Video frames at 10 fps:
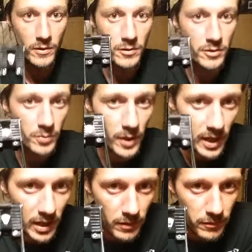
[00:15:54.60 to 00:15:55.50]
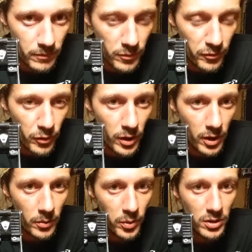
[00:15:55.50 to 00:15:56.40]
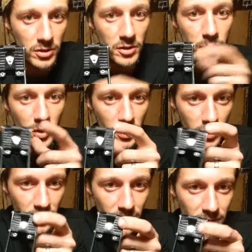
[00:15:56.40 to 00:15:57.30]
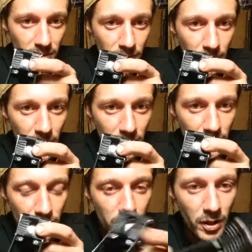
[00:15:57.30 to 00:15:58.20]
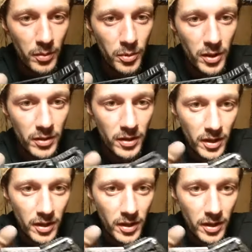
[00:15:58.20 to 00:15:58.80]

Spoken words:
This is what I love. Before I go past this part, soft mount, the GoPro.